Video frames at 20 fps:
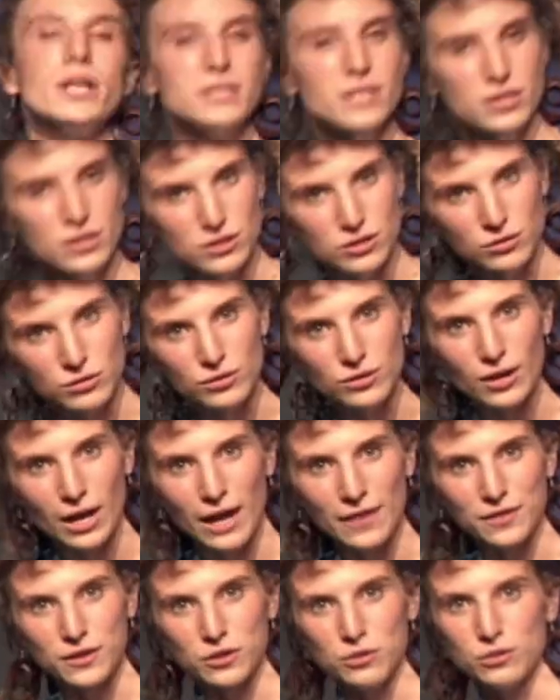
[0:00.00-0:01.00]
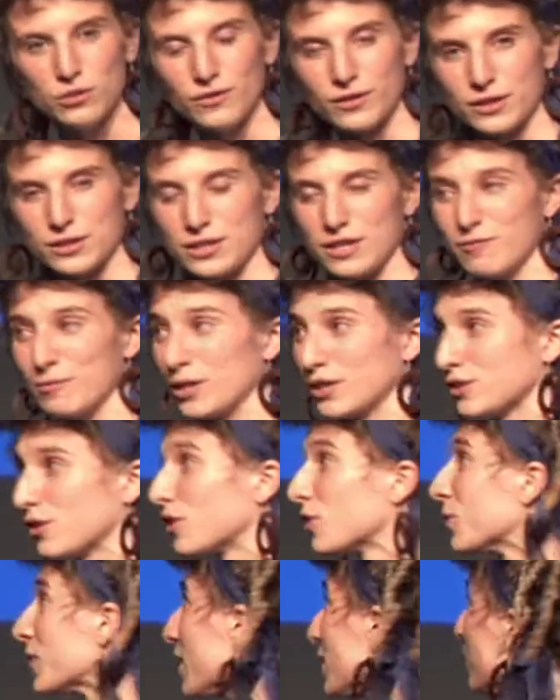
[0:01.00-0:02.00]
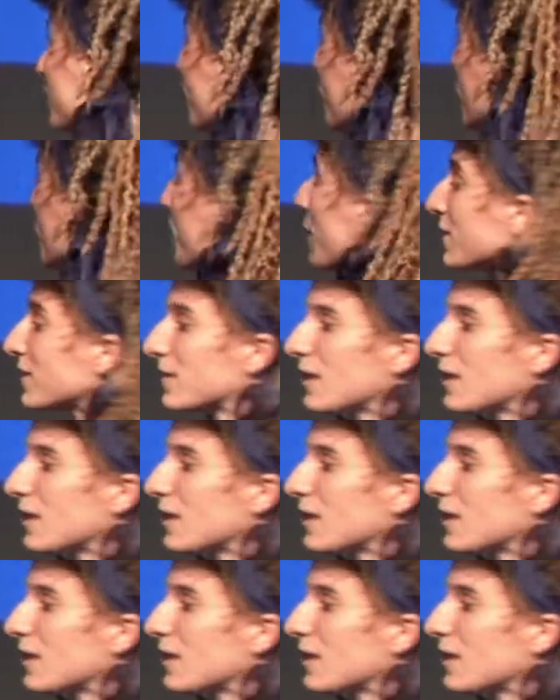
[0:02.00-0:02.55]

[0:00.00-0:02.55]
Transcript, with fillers: a student at the University of Minnesota when I developed this,